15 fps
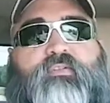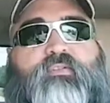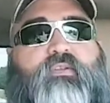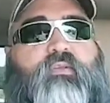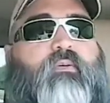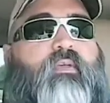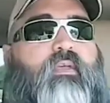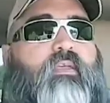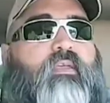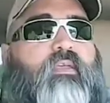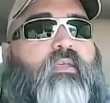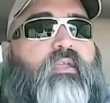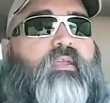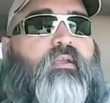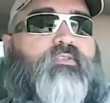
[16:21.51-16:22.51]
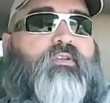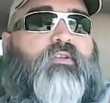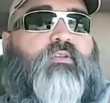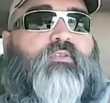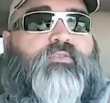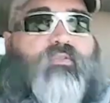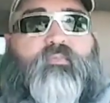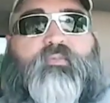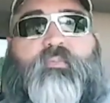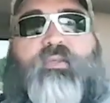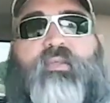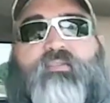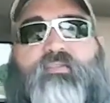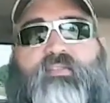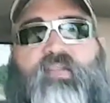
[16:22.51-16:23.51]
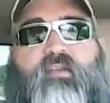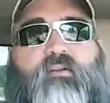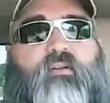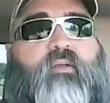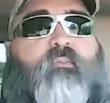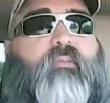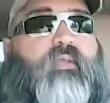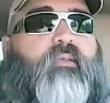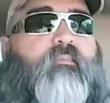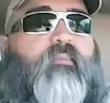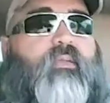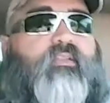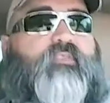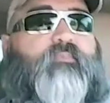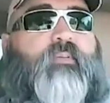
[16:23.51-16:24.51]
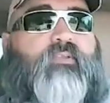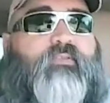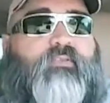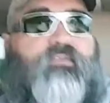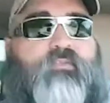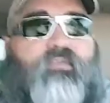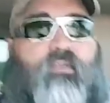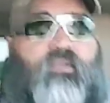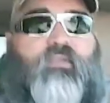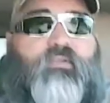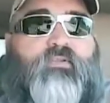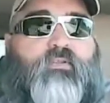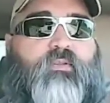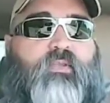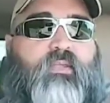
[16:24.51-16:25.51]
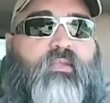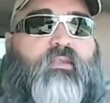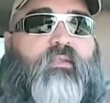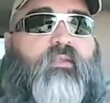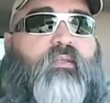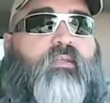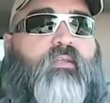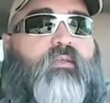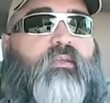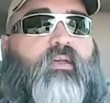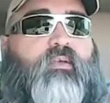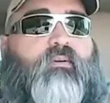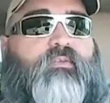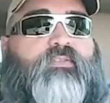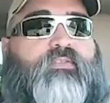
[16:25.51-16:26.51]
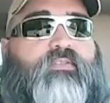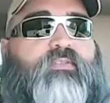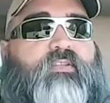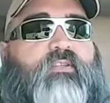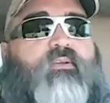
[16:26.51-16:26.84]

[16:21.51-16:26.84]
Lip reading: So, she also helps me out, stagger out my expenses so that I don't sit there